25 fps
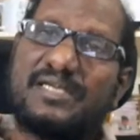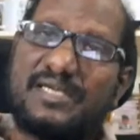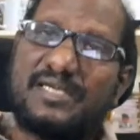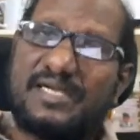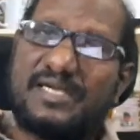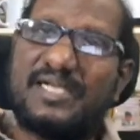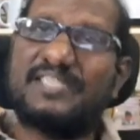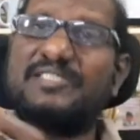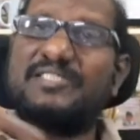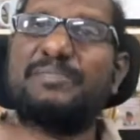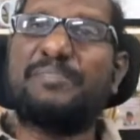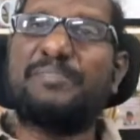
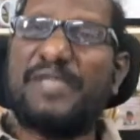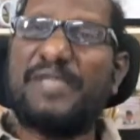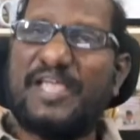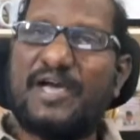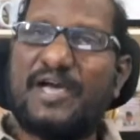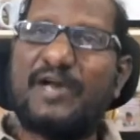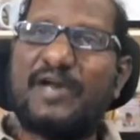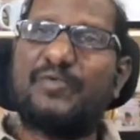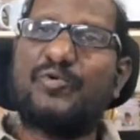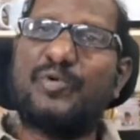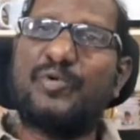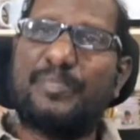as
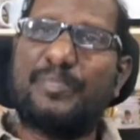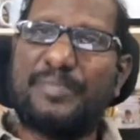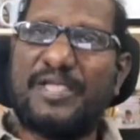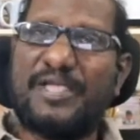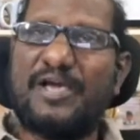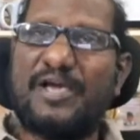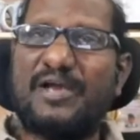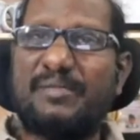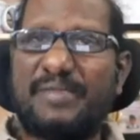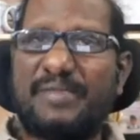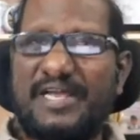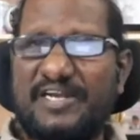PRO,
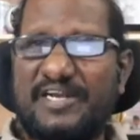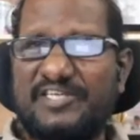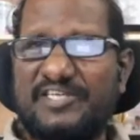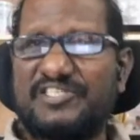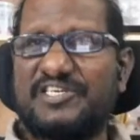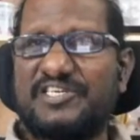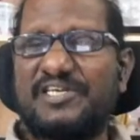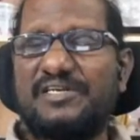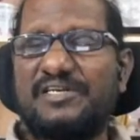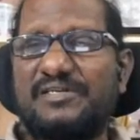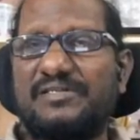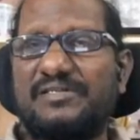PR
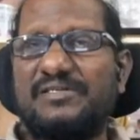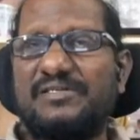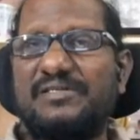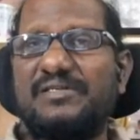manager,